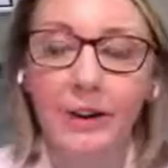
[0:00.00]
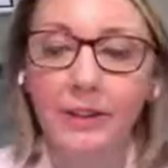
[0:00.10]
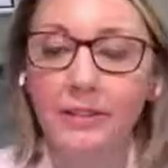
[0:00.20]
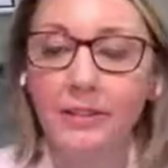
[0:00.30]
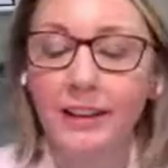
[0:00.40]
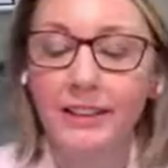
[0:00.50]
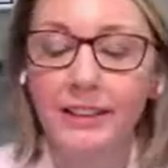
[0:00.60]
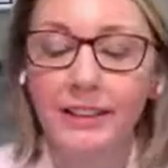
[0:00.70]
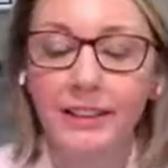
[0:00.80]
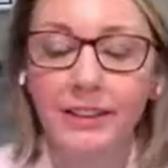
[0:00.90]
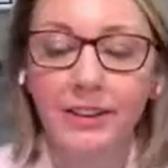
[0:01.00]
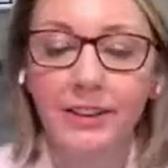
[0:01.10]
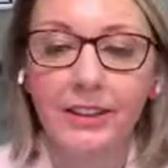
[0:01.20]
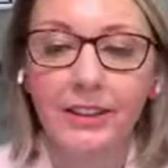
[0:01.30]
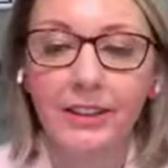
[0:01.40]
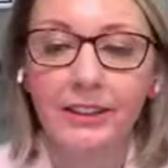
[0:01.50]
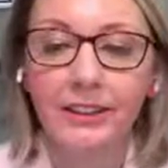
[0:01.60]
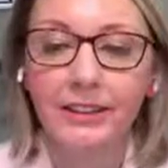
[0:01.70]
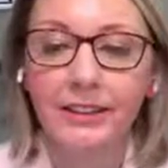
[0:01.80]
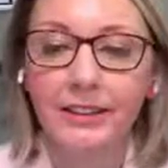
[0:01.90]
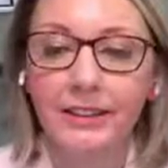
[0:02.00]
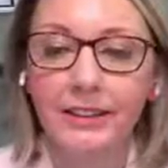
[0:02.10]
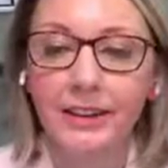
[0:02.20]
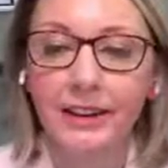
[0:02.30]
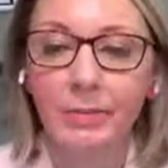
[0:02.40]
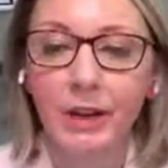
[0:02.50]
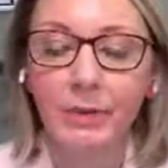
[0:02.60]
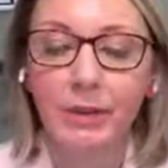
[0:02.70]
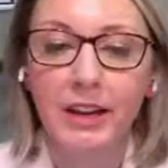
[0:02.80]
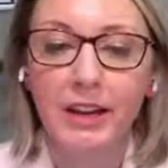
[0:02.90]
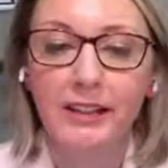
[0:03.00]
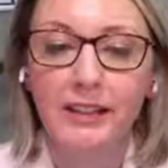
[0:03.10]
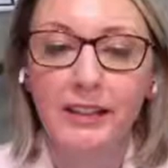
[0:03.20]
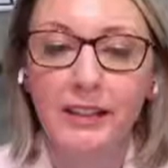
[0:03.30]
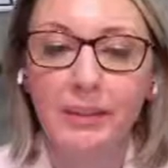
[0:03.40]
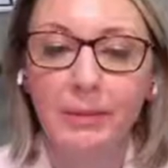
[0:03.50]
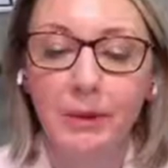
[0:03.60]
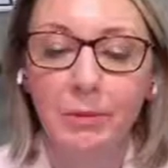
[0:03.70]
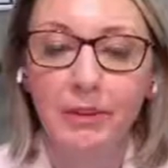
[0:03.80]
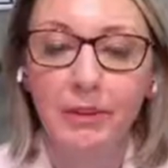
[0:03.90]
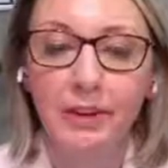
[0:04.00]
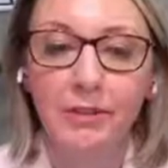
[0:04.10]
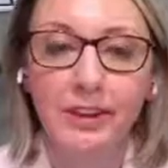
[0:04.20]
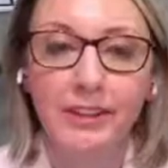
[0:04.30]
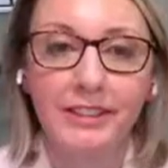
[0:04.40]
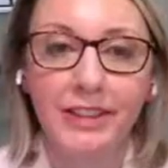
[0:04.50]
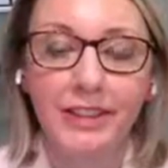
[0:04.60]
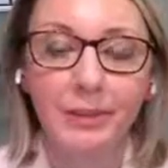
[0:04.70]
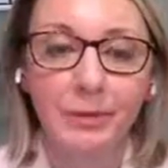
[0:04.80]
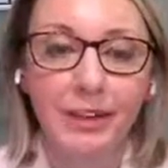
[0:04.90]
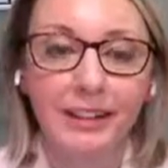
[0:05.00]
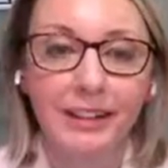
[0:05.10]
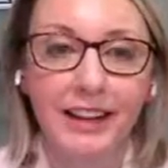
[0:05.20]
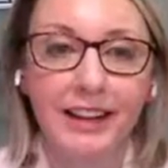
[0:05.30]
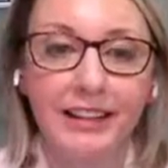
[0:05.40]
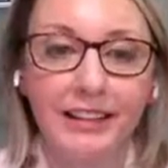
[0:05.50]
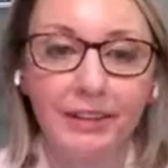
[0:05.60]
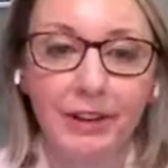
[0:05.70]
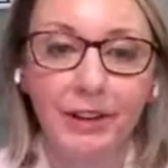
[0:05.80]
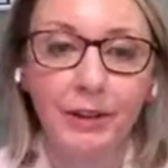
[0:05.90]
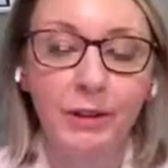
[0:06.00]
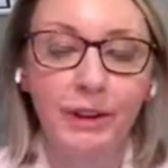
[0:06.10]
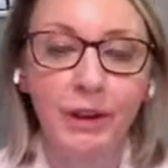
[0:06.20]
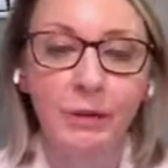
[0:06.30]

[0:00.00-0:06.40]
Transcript: I mean, in fact, in the early ABA studies, we're talking about the Lovaas studies from 1987,